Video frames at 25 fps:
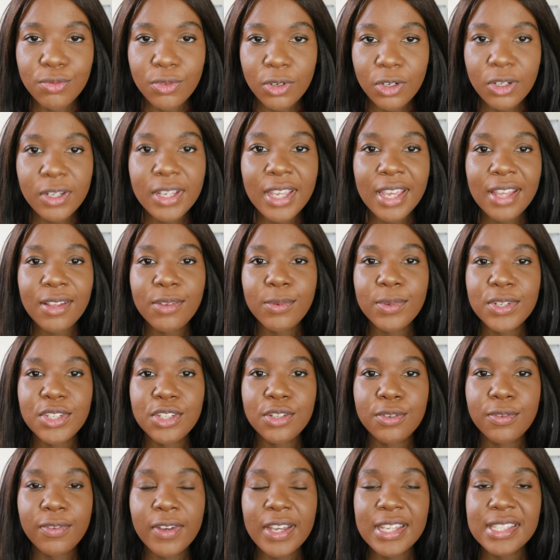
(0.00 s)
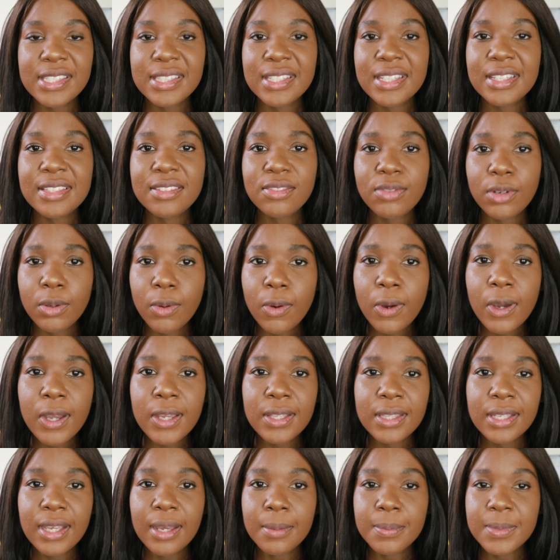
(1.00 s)
look at which universities
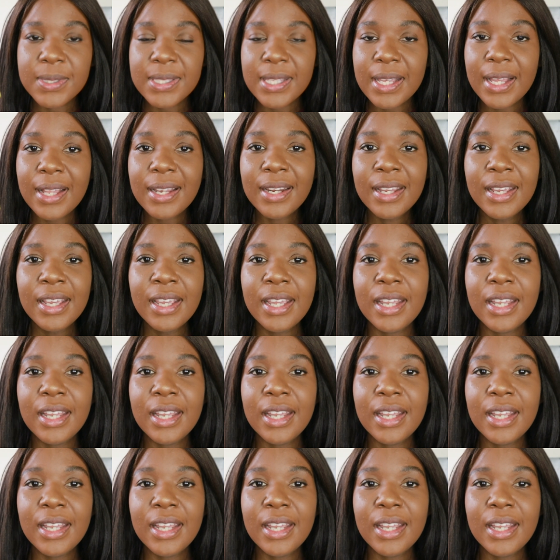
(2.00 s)
require the GAMSAT.